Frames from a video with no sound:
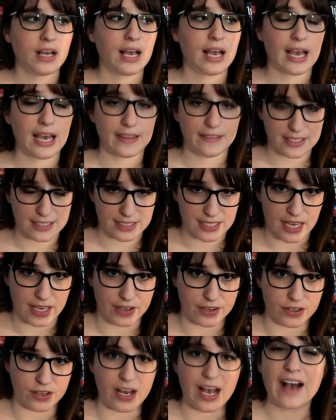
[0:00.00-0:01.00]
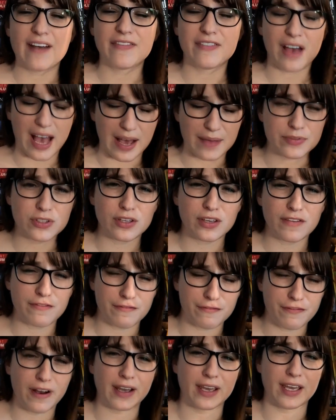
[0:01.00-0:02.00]
and this title have absolutely
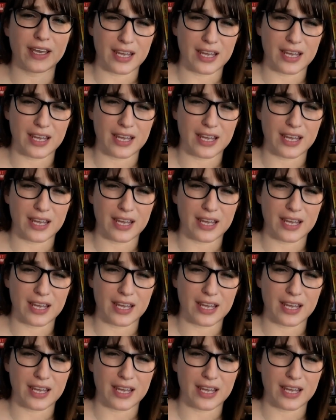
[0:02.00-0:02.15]
fucking